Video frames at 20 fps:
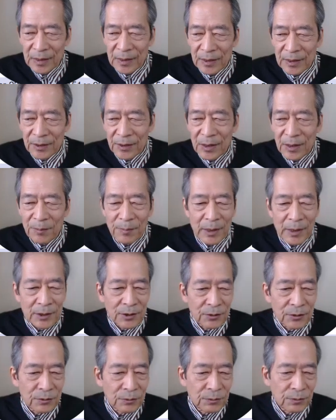Then by the
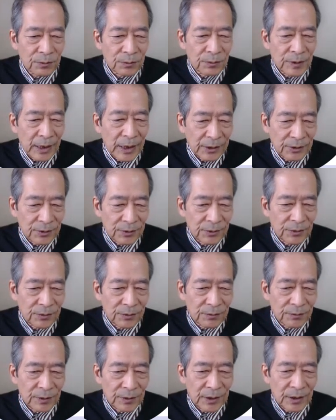rule let,
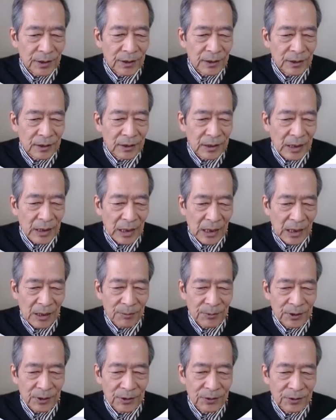we have
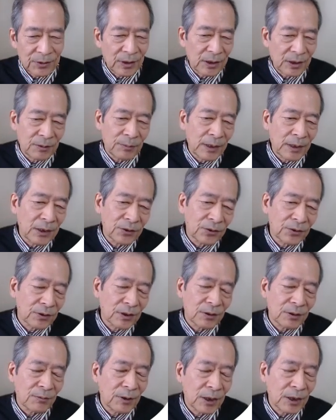this derivation and
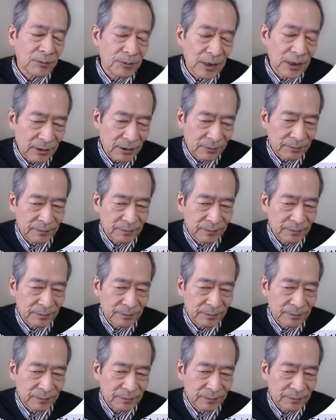we have done.